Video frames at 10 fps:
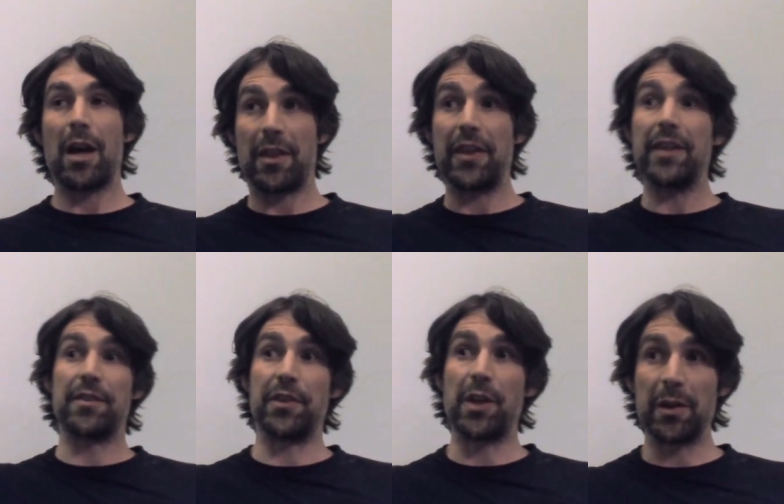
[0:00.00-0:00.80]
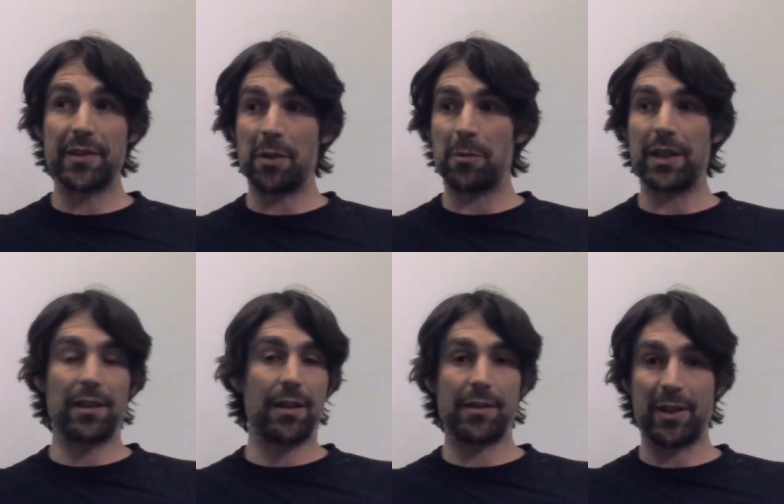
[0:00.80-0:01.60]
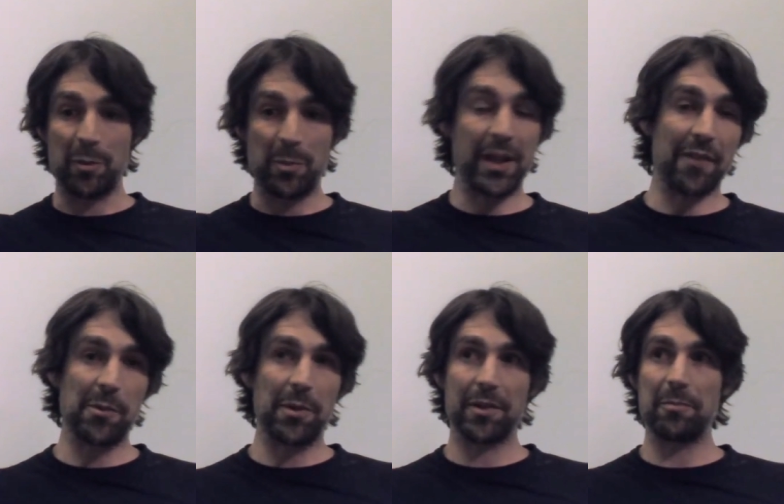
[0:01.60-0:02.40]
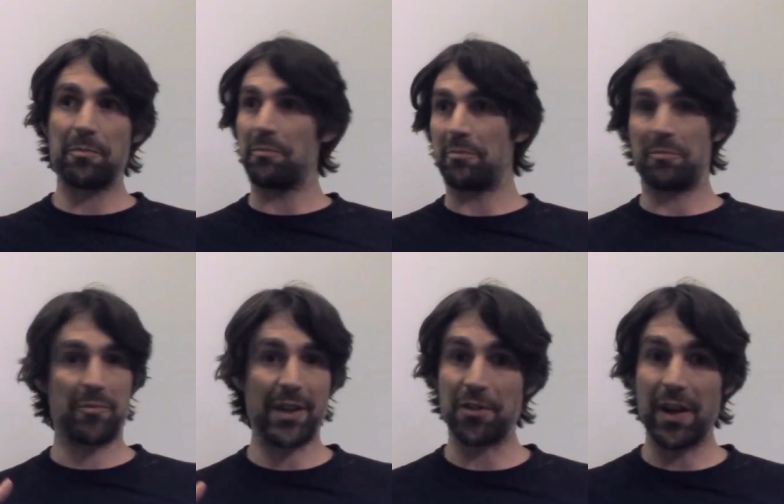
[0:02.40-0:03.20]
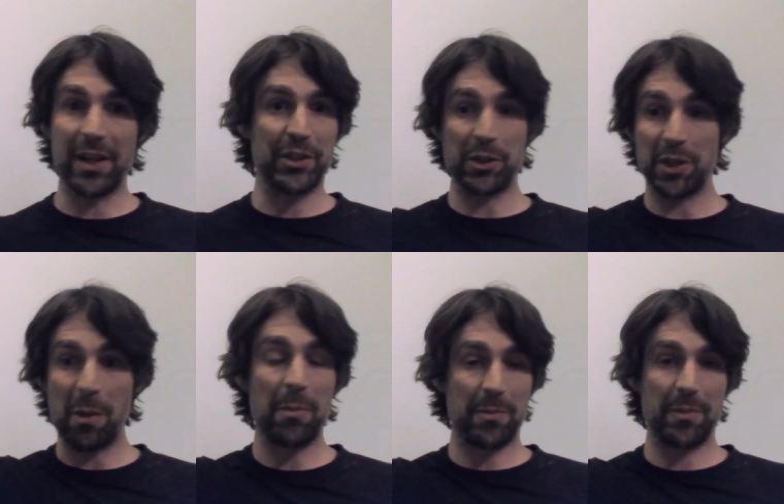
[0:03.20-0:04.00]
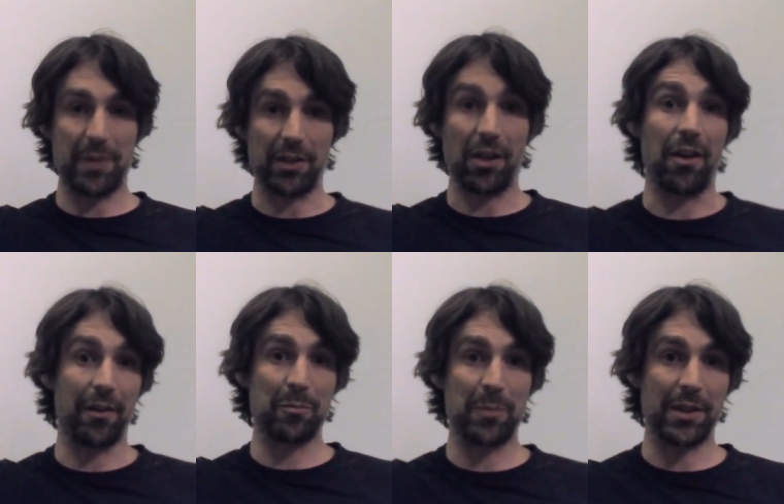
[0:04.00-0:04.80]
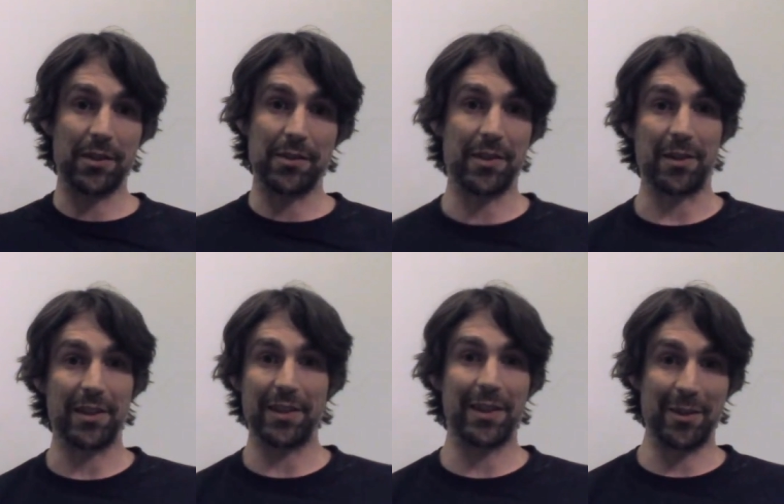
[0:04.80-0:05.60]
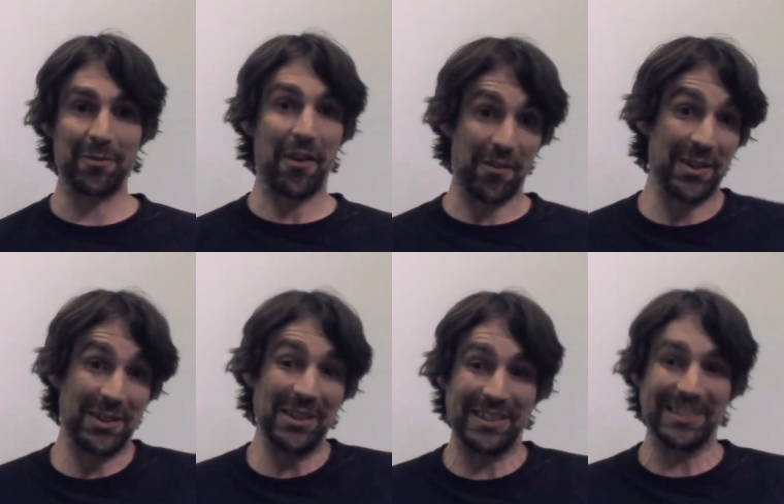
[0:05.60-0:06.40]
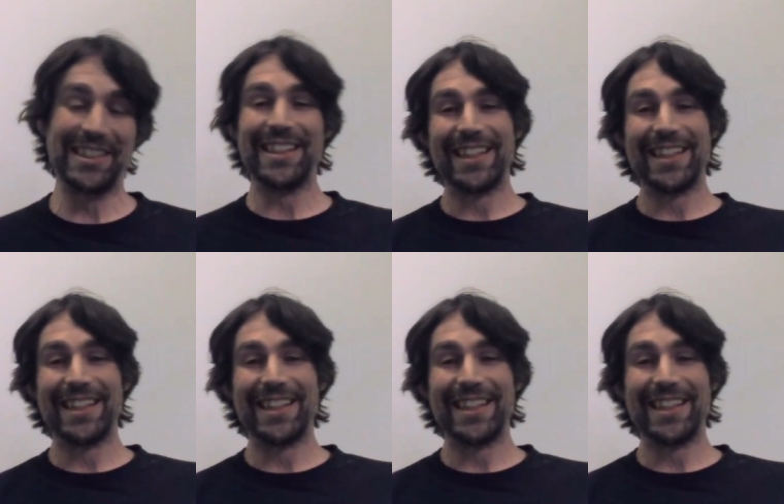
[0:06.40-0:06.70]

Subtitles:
the thing is, if you go into that weight class and you beat everyone, then your rating should go up a lot because clearly you're very, very good.